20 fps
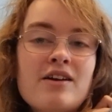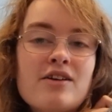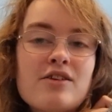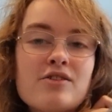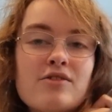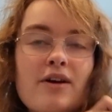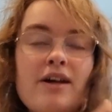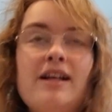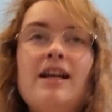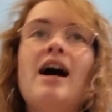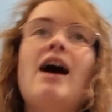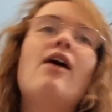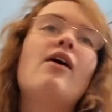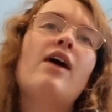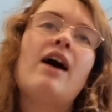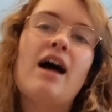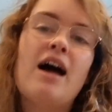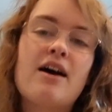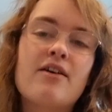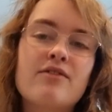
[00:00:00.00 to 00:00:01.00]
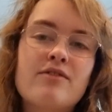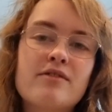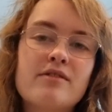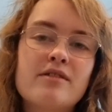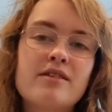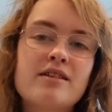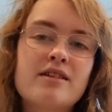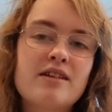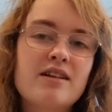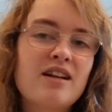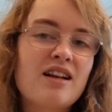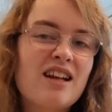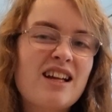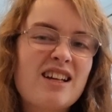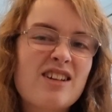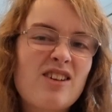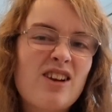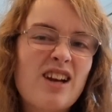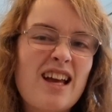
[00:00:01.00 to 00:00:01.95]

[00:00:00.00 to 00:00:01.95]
So I now have a little